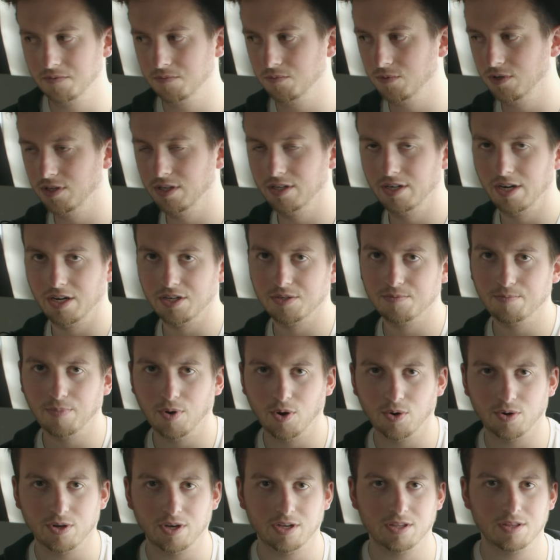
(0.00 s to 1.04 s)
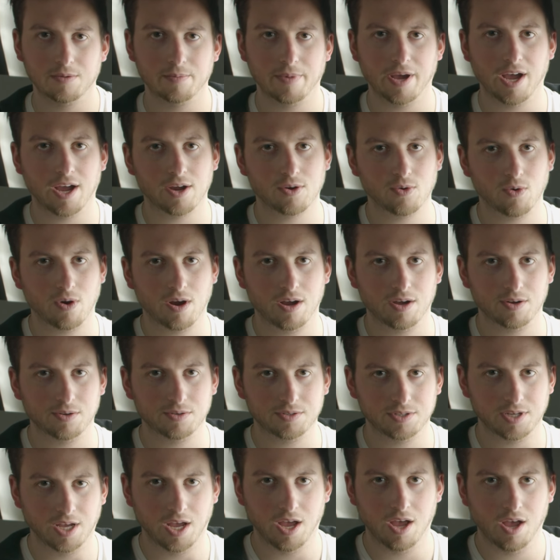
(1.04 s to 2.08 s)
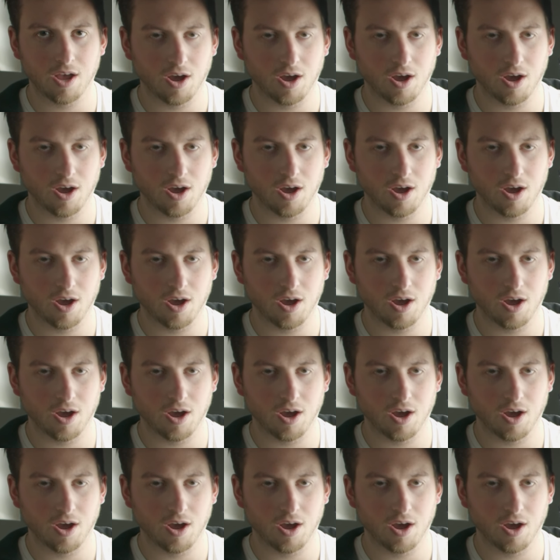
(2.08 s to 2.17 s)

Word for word: really nice bokeh in the background,